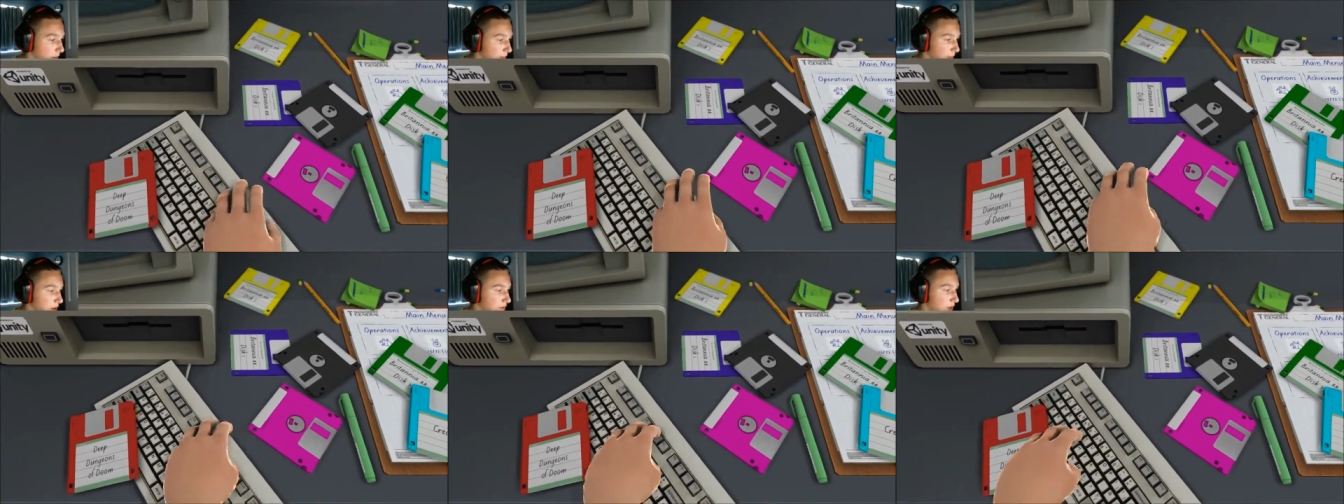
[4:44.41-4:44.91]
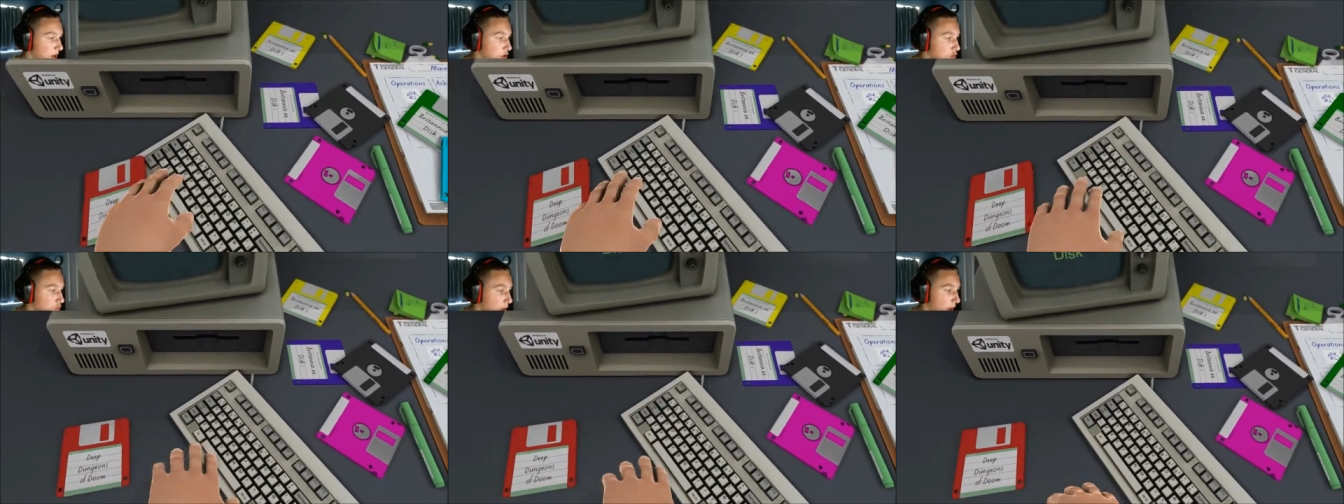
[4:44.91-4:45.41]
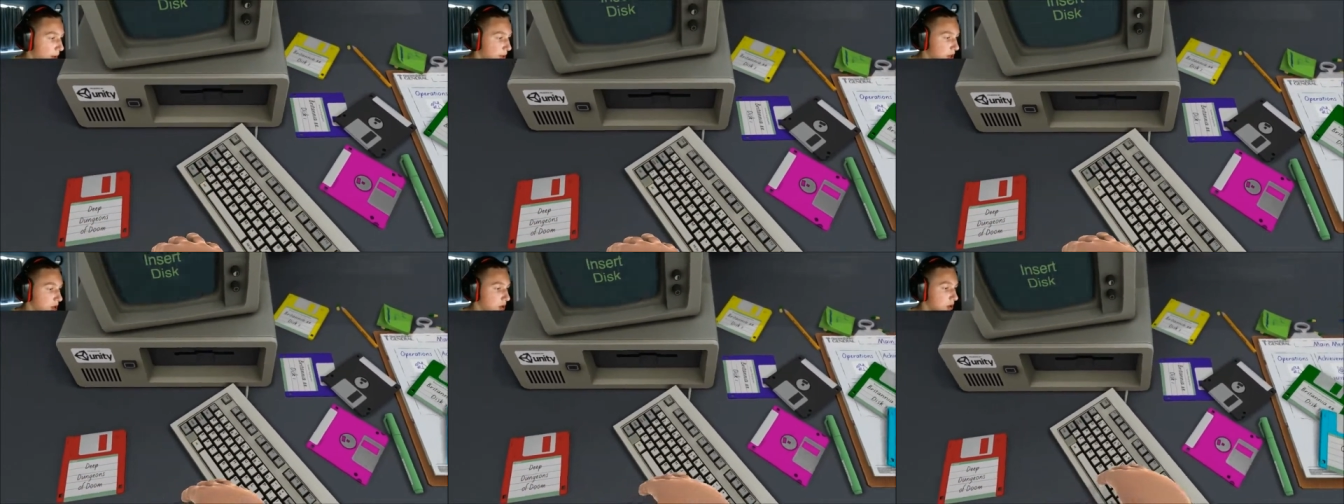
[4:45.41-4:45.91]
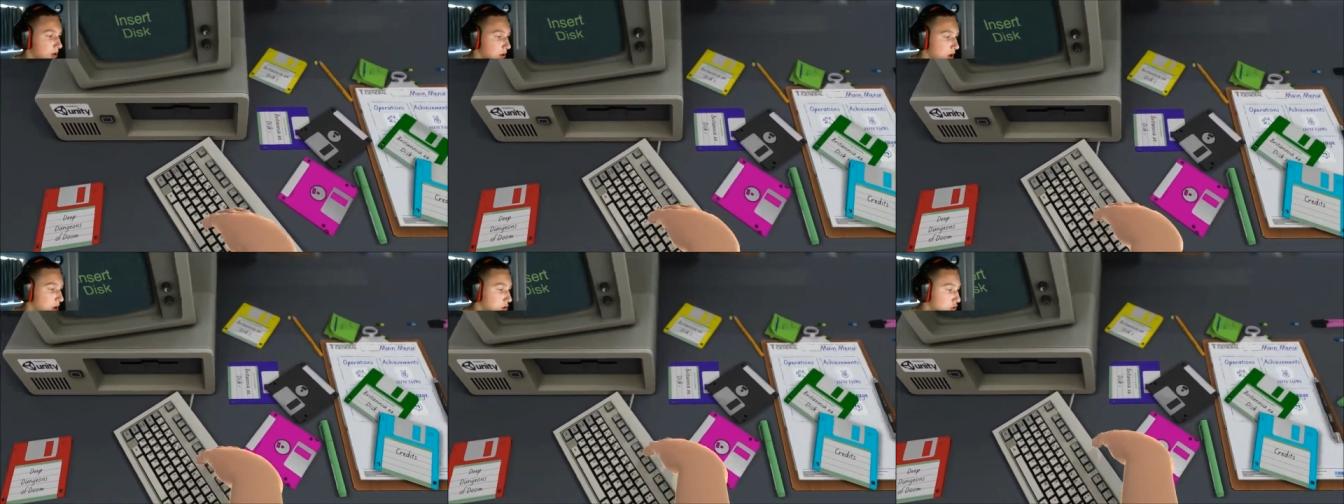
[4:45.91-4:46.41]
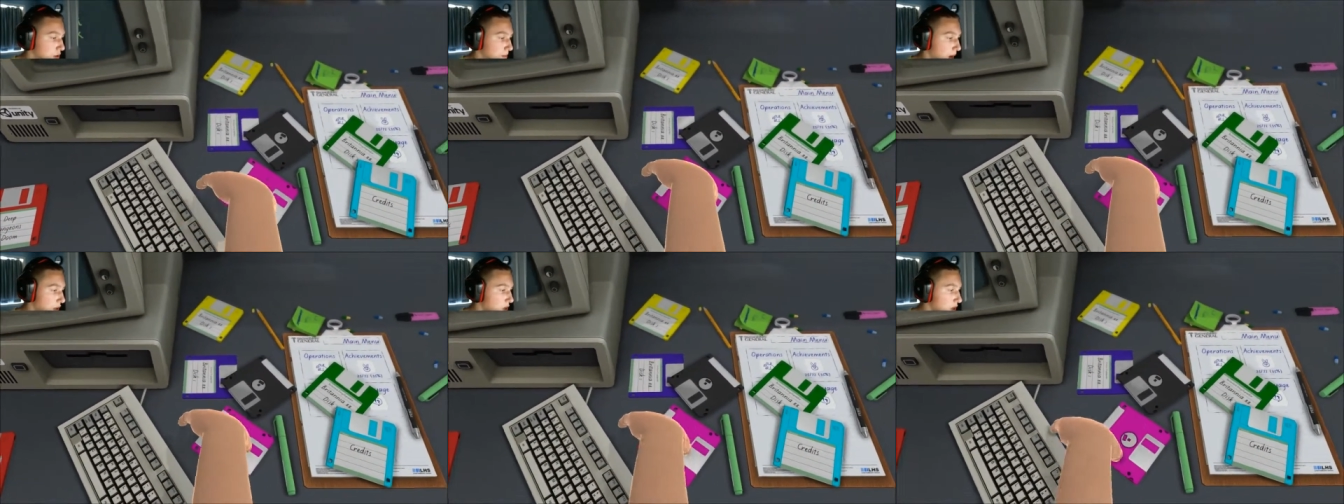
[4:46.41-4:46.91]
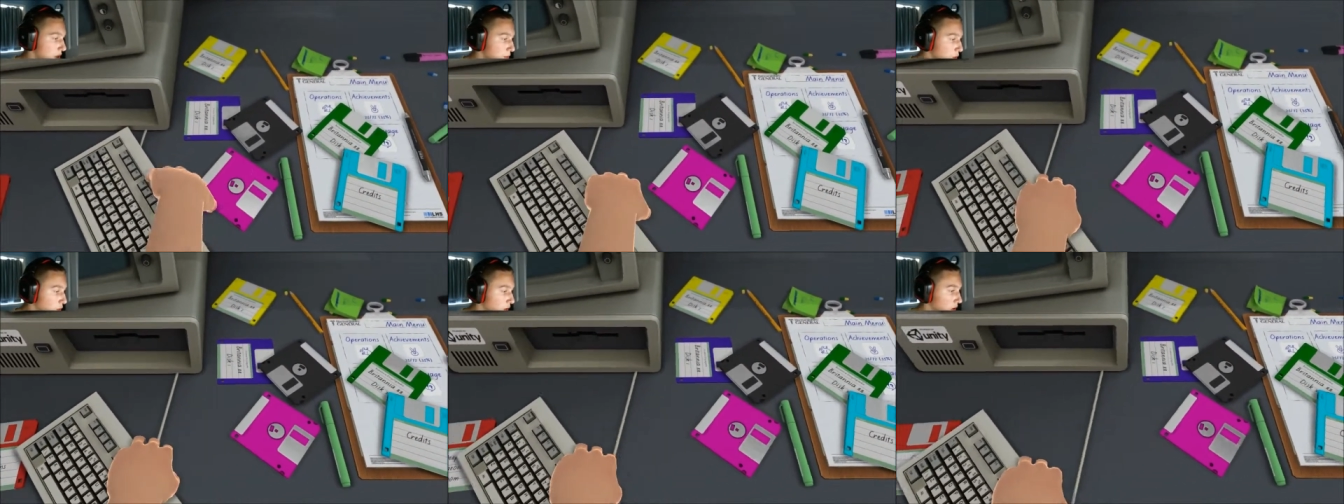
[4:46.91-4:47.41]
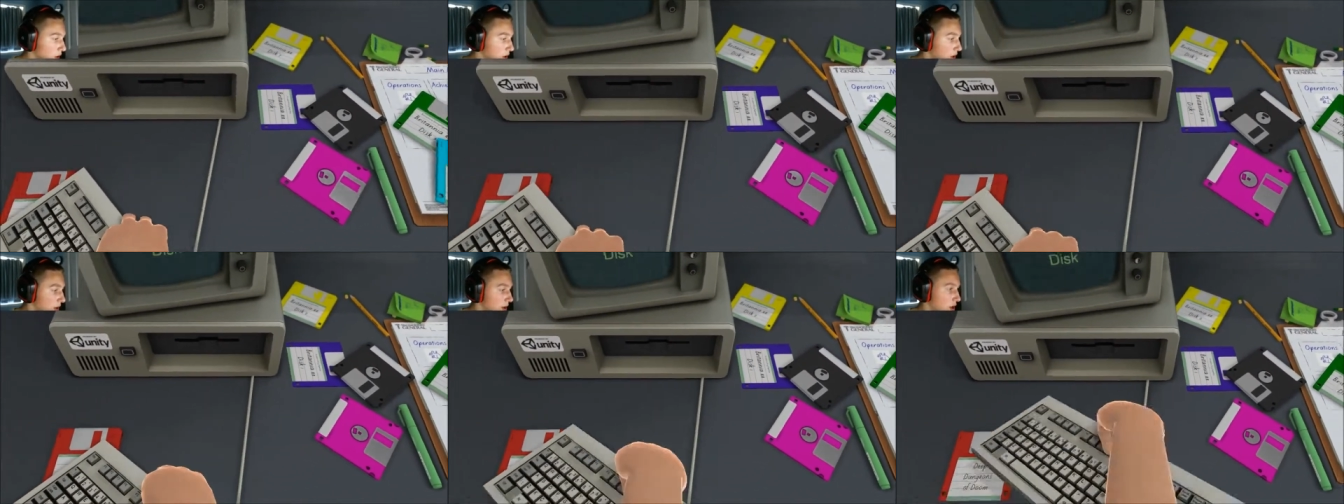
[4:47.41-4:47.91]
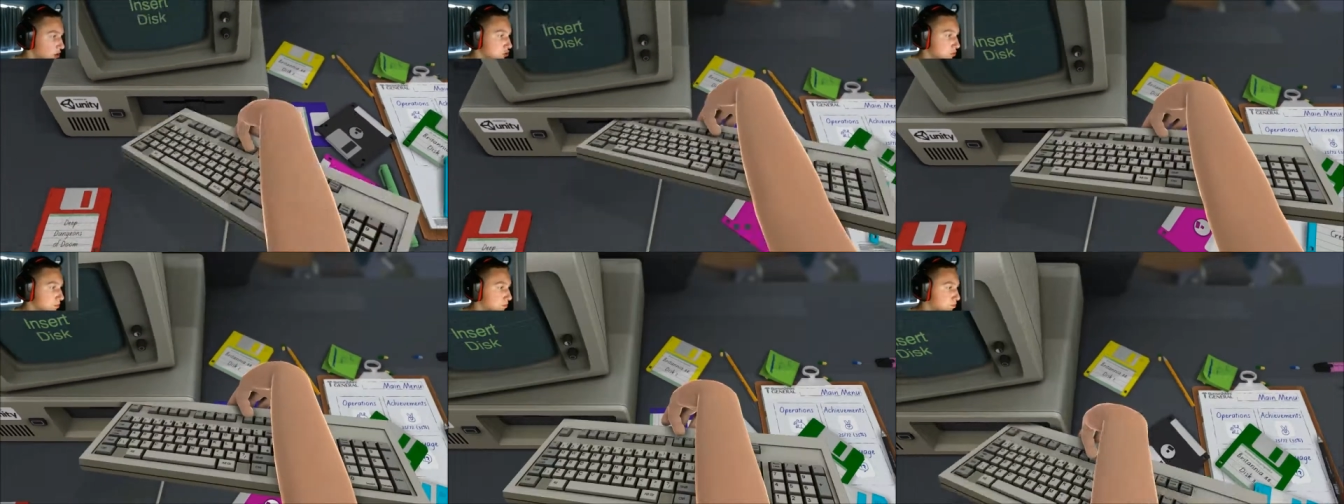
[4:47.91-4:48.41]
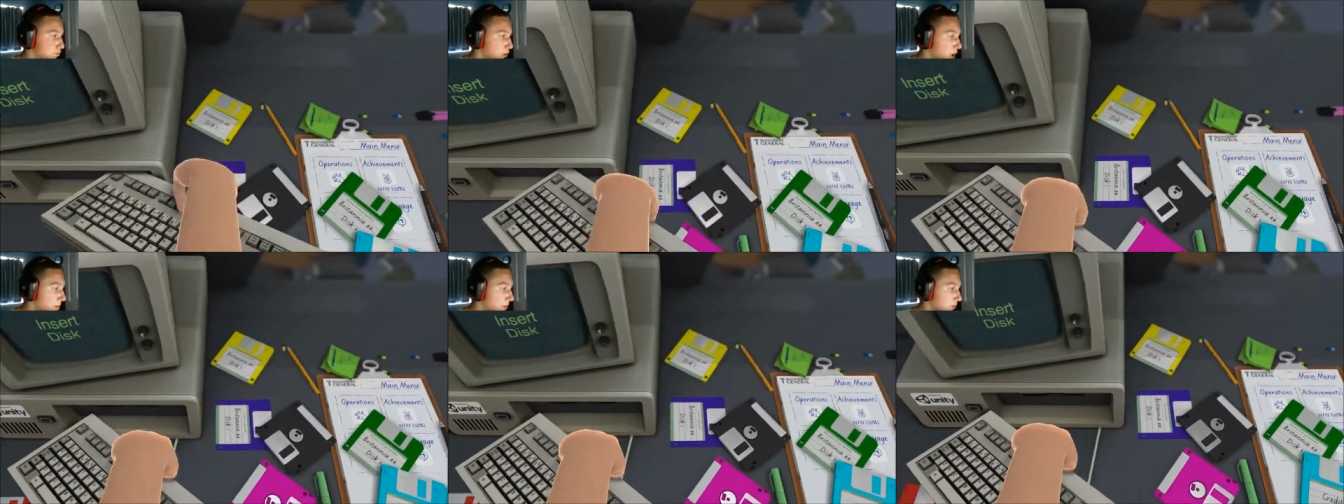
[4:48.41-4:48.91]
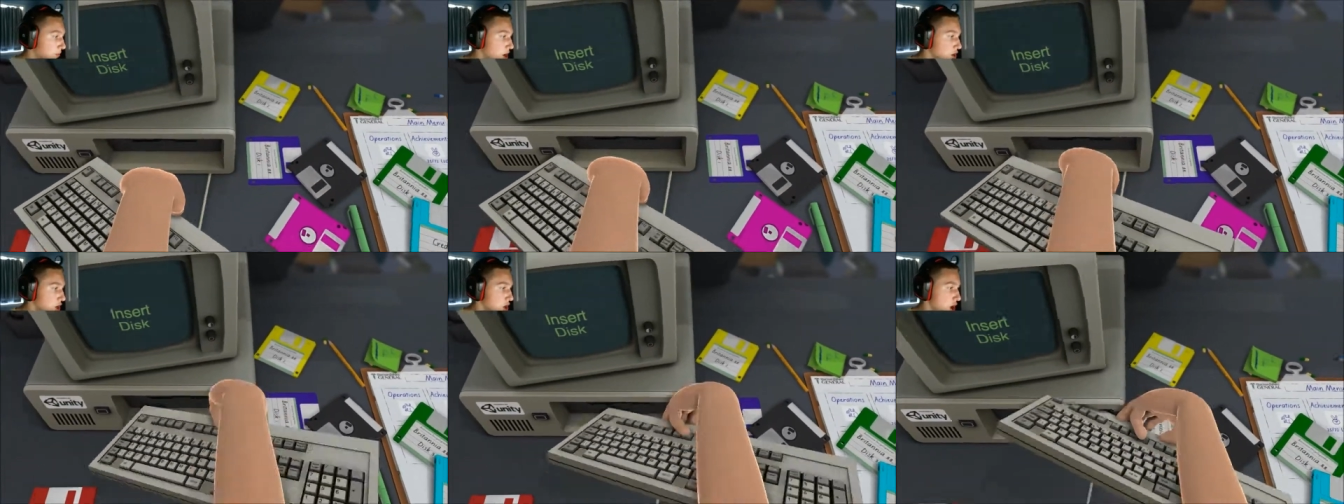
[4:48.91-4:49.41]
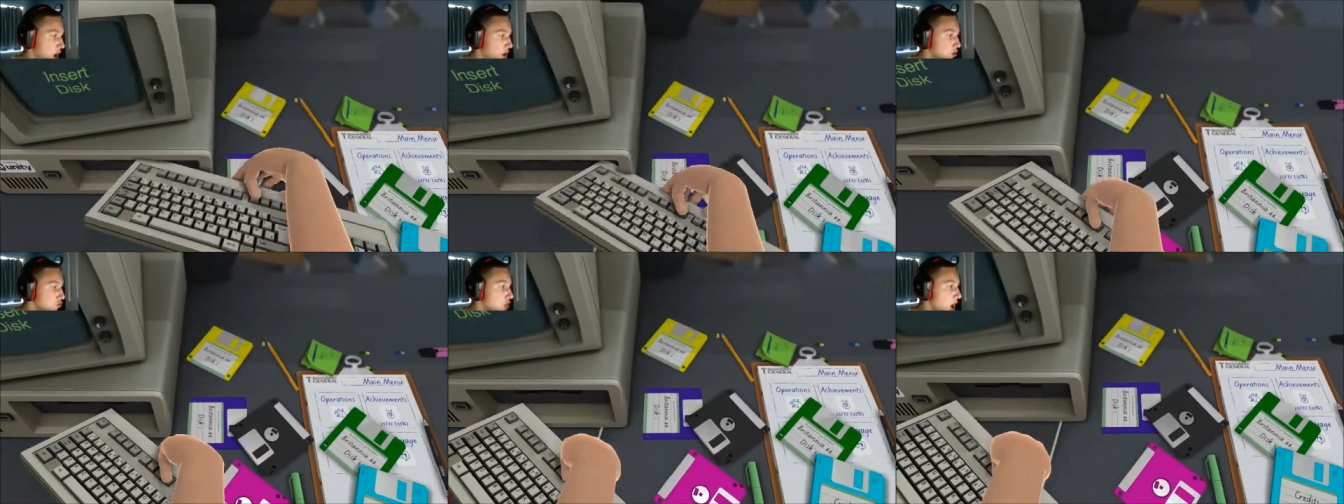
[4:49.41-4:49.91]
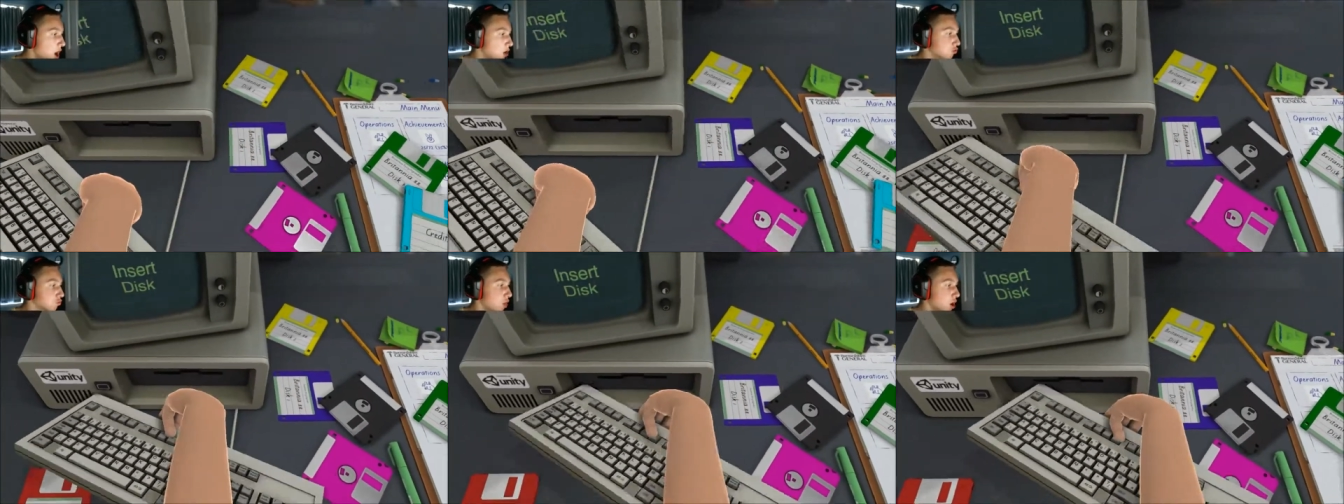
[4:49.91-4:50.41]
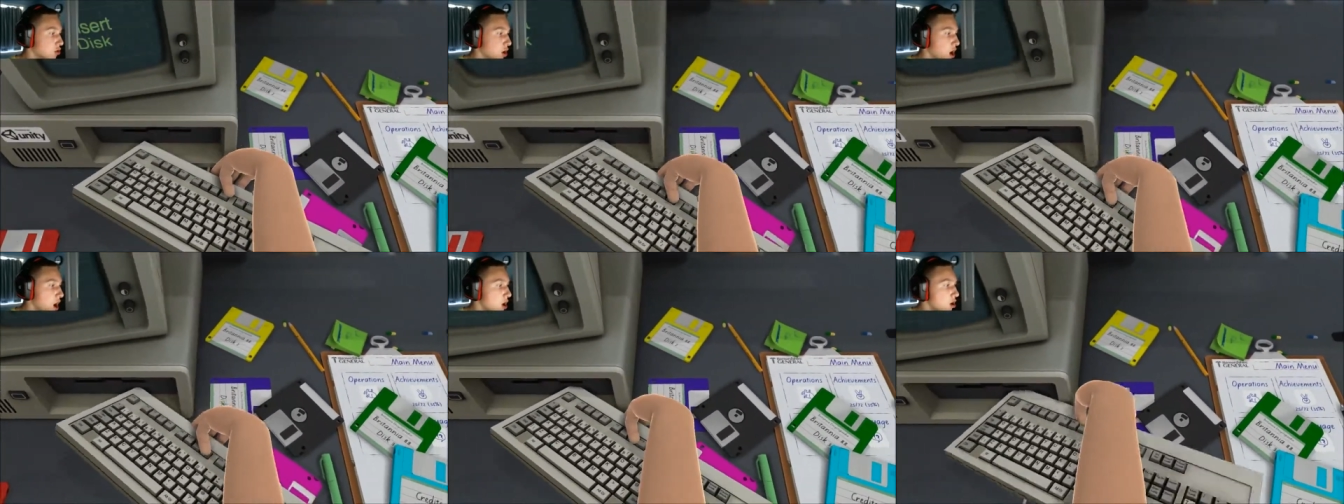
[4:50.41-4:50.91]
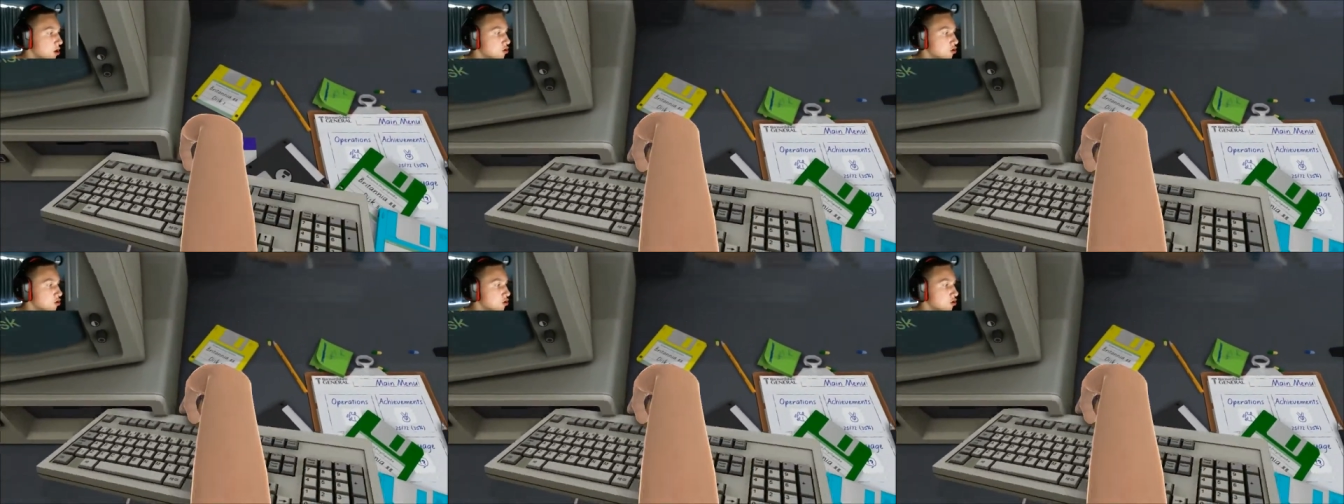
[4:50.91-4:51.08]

If I can grab it, I'll just get my keyboard and just plop it right in there. Yeah, that's what I thought.